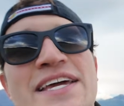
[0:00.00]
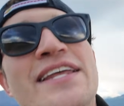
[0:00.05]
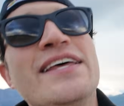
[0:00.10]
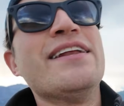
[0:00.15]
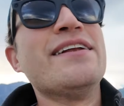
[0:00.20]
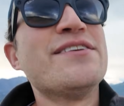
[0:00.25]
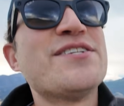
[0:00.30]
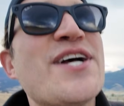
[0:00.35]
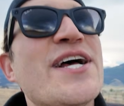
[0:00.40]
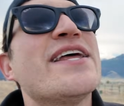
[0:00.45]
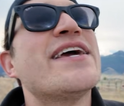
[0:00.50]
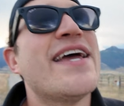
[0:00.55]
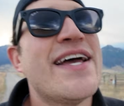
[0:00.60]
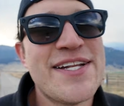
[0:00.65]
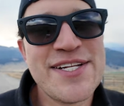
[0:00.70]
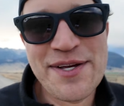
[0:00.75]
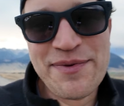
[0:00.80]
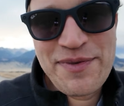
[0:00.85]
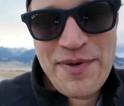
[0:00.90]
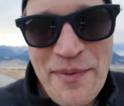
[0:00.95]
kidding. I'm trying to
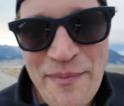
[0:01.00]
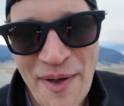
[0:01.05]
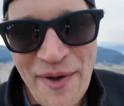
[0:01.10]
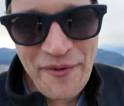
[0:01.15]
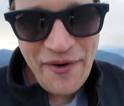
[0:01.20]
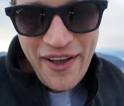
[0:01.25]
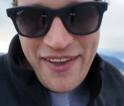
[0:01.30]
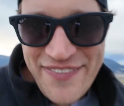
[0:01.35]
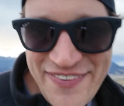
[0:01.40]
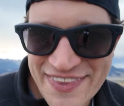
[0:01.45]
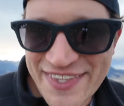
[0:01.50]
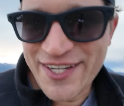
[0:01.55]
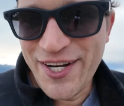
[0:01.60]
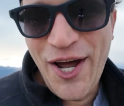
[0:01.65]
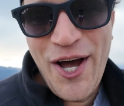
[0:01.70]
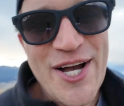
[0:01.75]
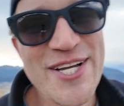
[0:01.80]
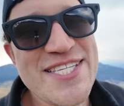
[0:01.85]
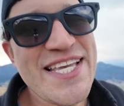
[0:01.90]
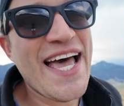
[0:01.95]
catch up to my wife and the
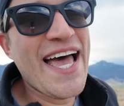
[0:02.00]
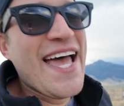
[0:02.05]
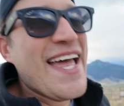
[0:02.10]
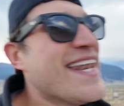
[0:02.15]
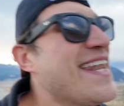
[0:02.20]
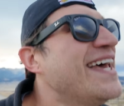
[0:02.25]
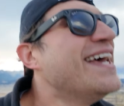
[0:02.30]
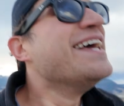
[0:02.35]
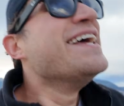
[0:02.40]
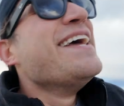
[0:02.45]
dogs ahead.